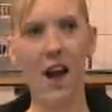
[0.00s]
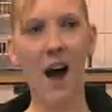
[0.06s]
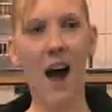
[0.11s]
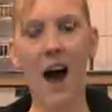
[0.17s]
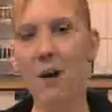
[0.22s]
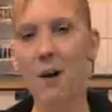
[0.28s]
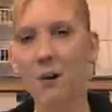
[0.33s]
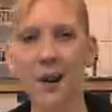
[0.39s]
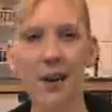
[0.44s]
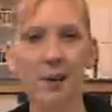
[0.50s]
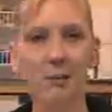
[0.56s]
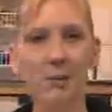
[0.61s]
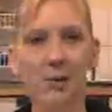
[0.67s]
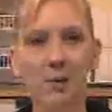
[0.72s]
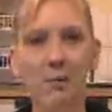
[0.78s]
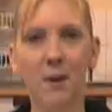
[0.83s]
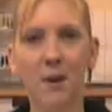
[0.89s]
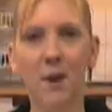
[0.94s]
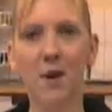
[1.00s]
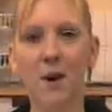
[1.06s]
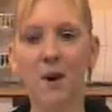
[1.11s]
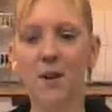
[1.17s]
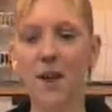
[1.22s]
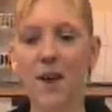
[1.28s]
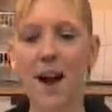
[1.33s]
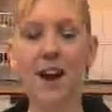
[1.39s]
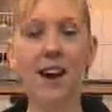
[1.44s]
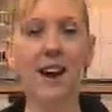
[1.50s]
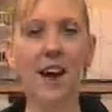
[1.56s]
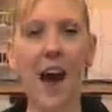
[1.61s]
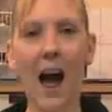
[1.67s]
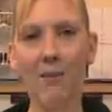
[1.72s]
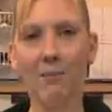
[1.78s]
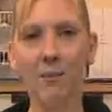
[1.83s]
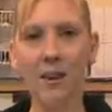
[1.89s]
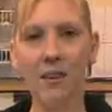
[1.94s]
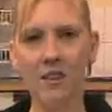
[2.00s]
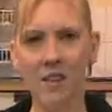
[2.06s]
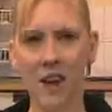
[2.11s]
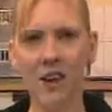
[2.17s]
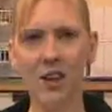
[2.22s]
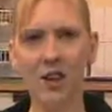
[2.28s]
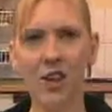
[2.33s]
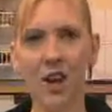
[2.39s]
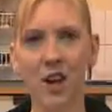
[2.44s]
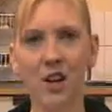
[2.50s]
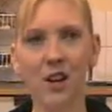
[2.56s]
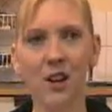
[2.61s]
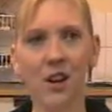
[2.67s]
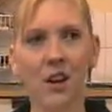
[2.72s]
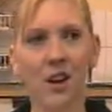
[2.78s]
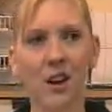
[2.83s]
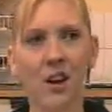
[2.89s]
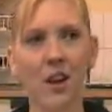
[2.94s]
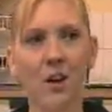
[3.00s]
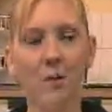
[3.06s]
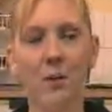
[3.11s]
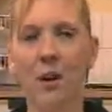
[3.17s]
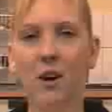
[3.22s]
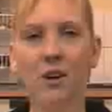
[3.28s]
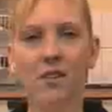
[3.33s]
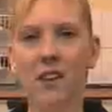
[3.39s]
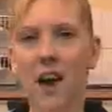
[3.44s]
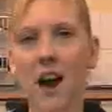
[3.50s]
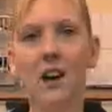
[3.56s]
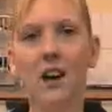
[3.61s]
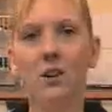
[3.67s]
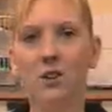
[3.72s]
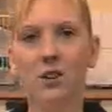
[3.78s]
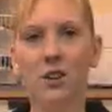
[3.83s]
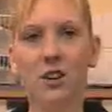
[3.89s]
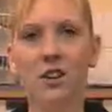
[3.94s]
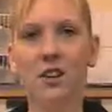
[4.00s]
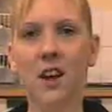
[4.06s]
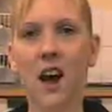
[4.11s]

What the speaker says: I want him to be known that he can be intelligent, because I couldn't.